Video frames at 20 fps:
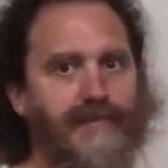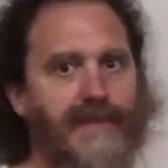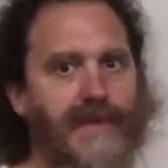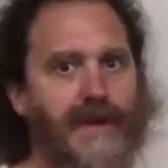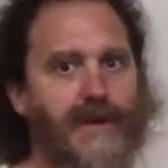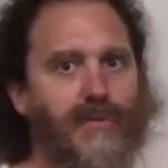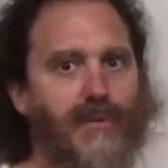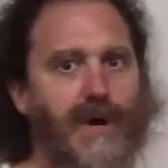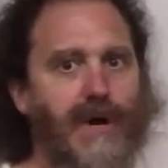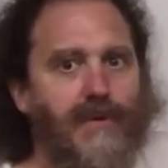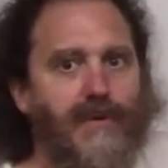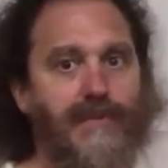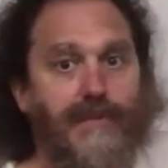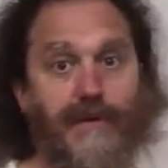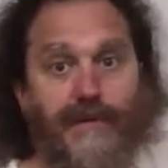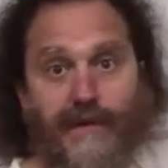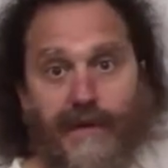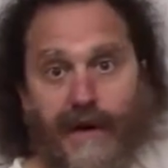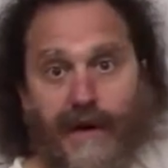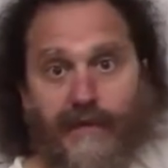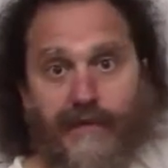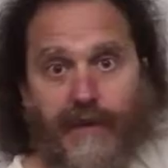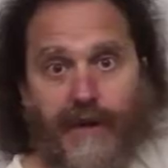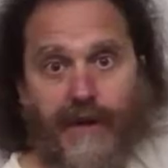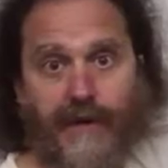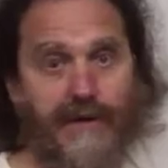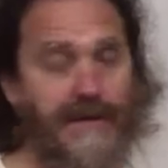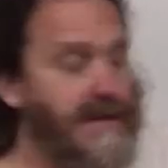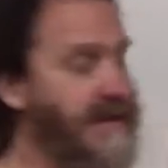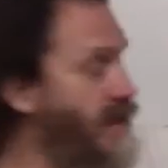then y would be 5
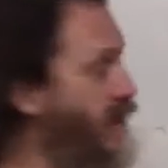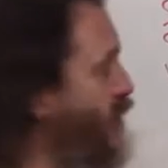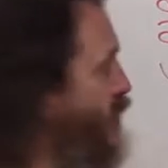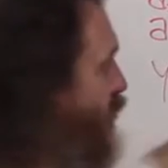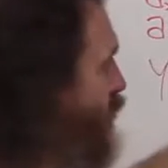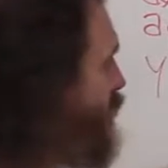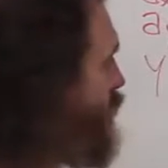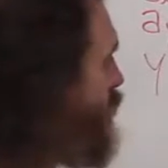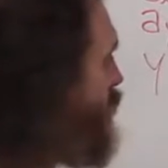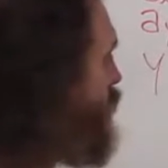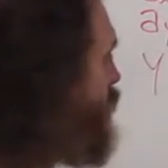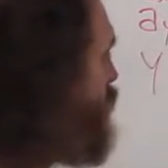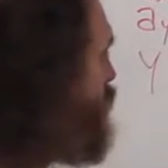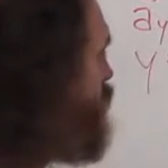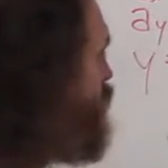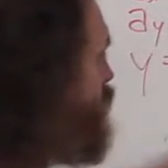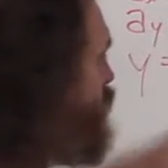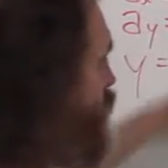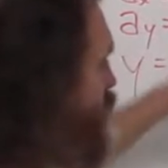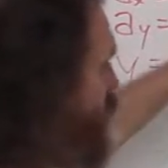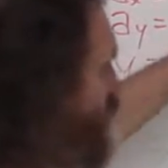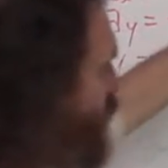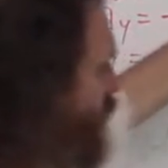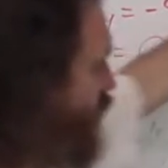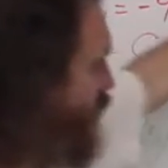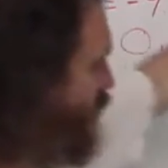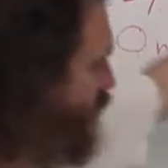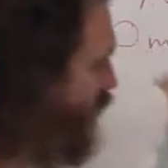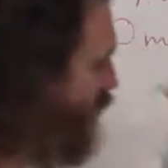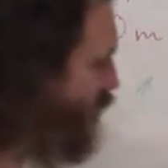meters. If I was shooting
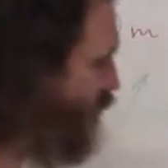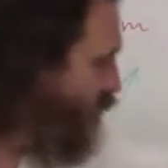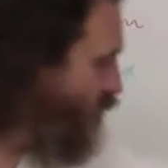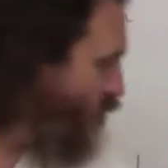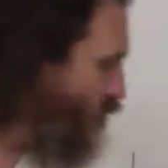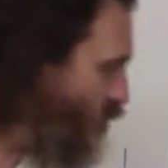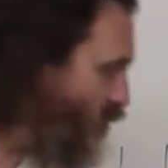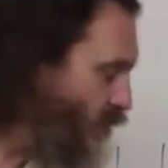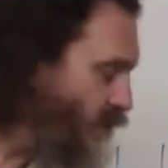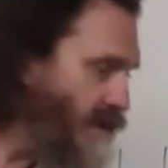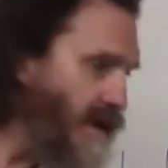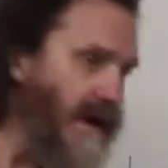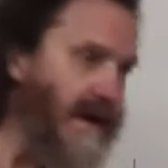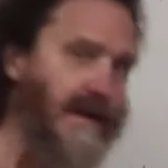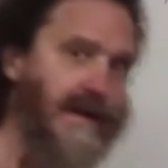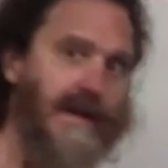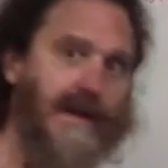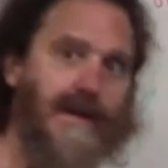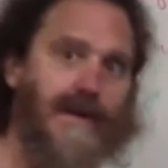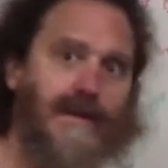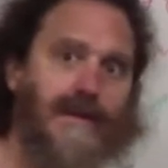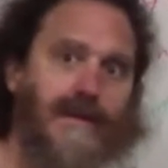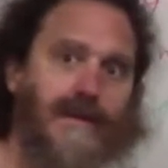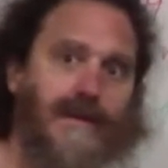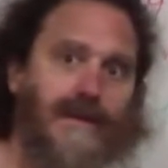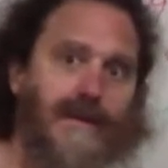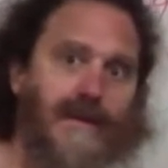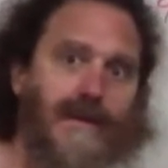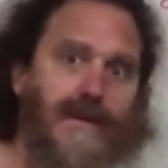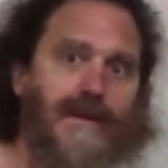it down into a valley,
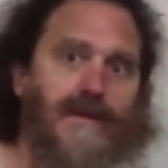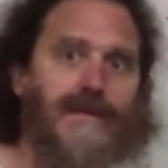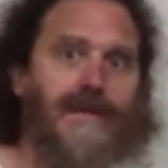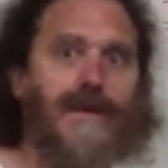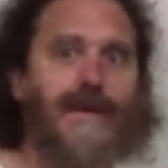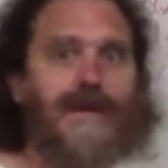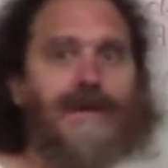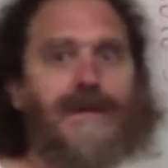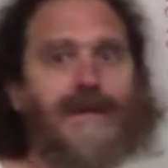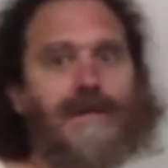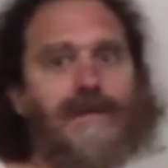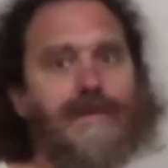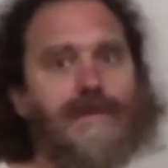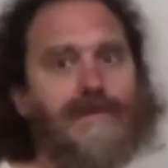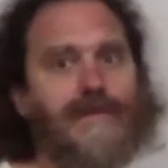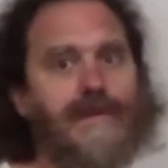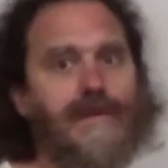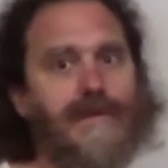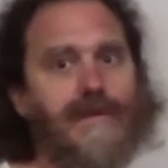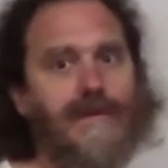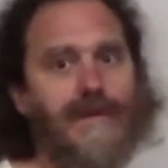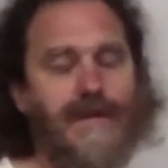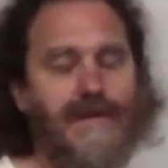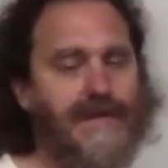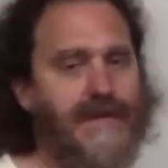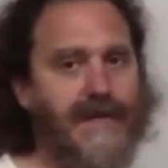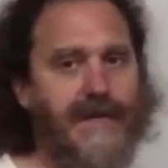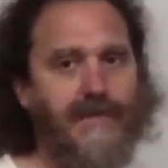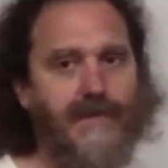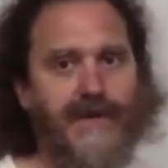then that's
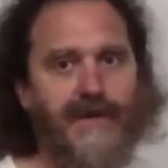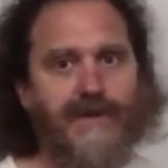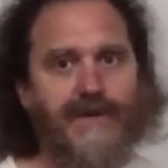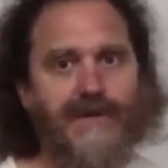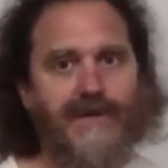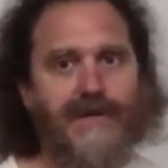10 meters